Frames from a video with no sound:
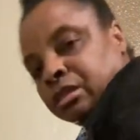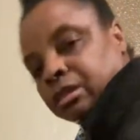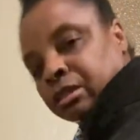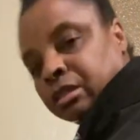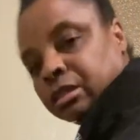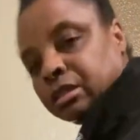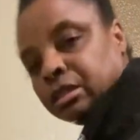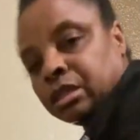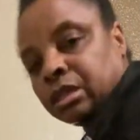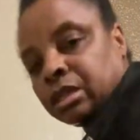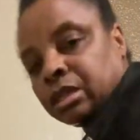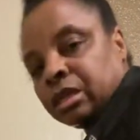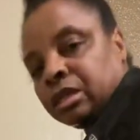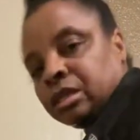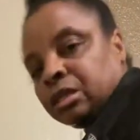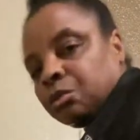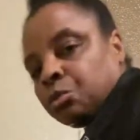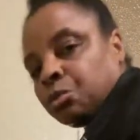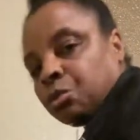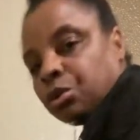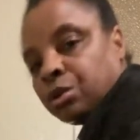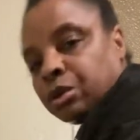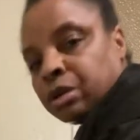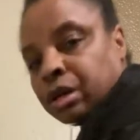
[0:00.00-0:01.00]
just to get the
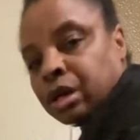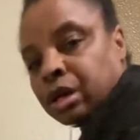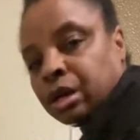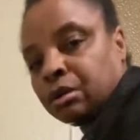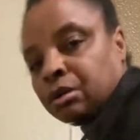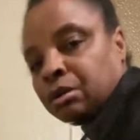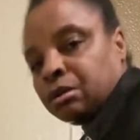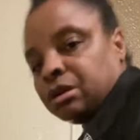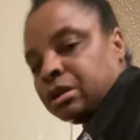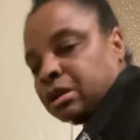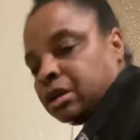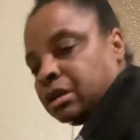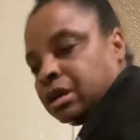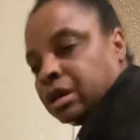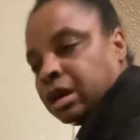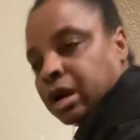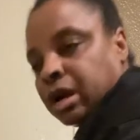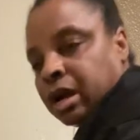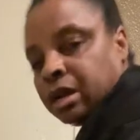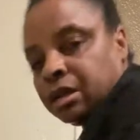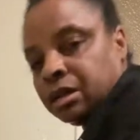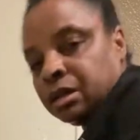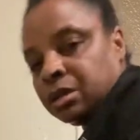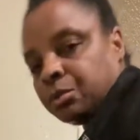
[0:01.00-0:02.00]
workout
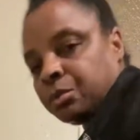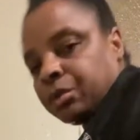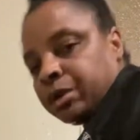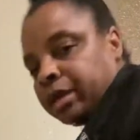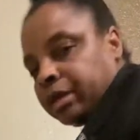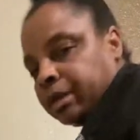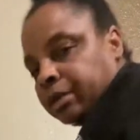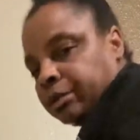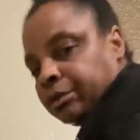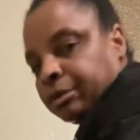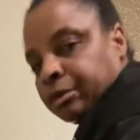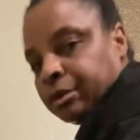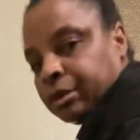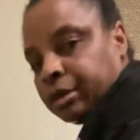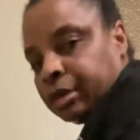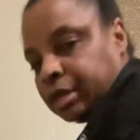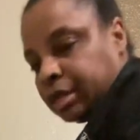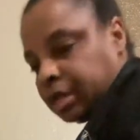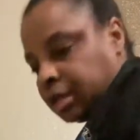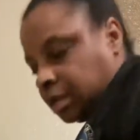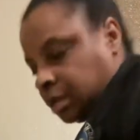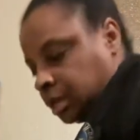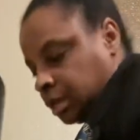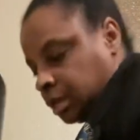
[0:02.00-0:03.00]
out of the way early,